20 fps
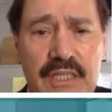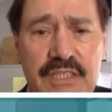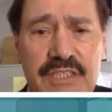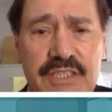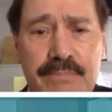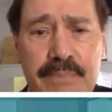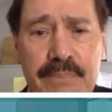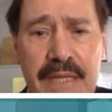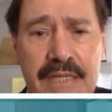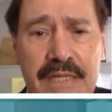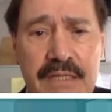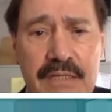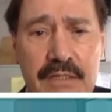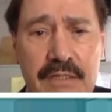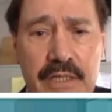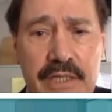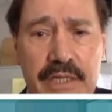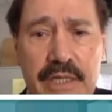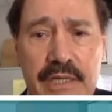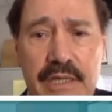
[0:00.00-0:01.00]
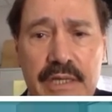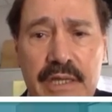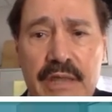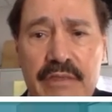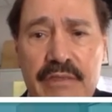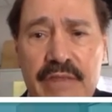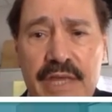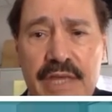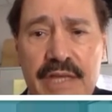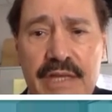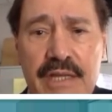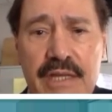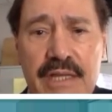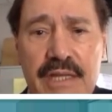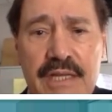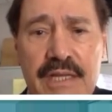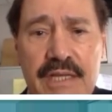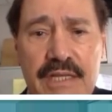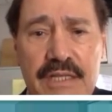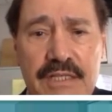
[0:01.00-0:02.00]
dependently than
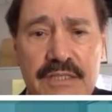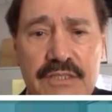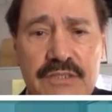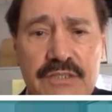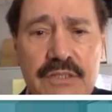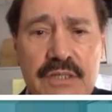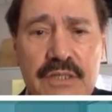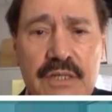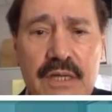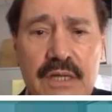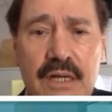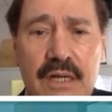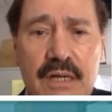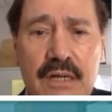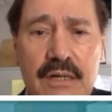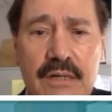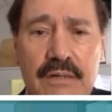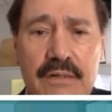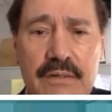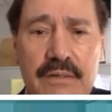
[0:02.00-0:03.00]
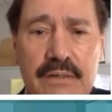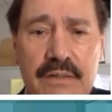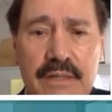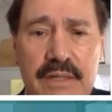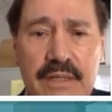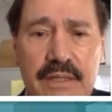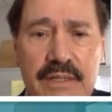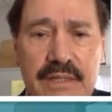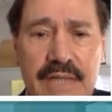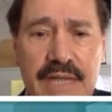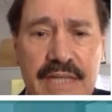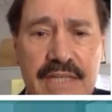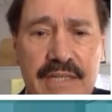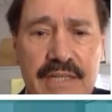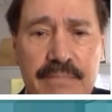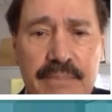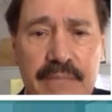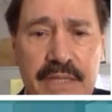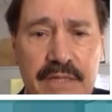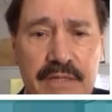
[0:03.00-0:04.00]
it is
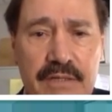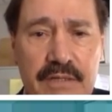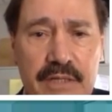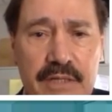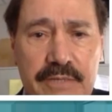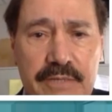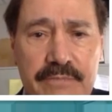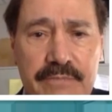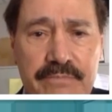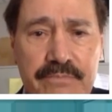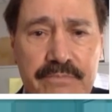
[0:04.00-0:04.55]
non-dependently.